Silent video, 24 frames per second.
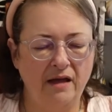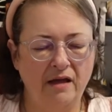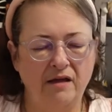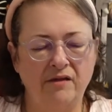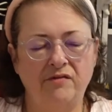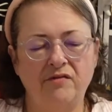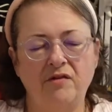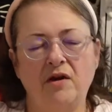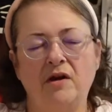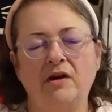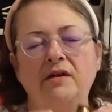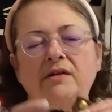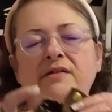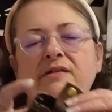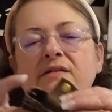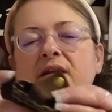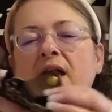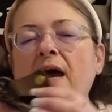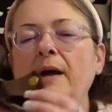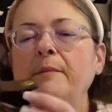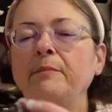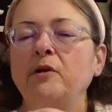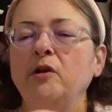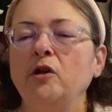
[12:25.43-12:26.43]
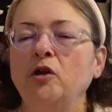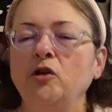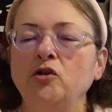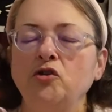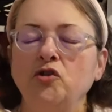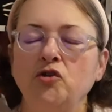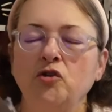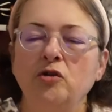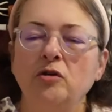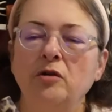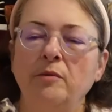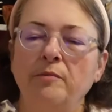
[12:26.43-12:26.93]
It's got a snap
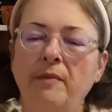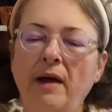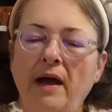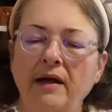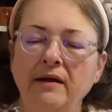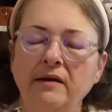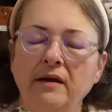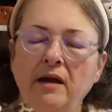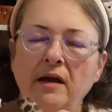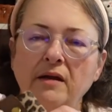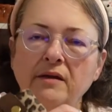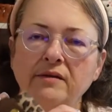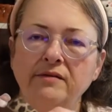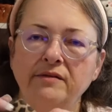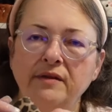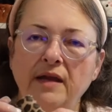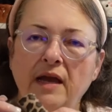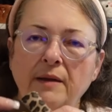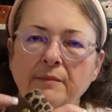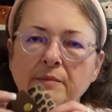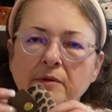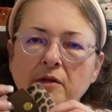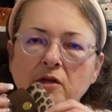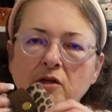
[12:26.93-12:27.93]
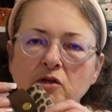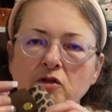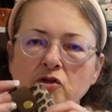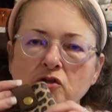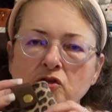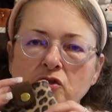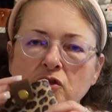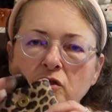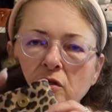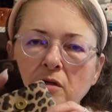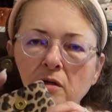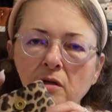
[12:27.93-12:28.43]
closure, a magnetic snap
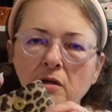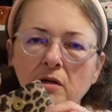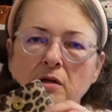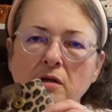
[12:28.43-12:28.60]
closure,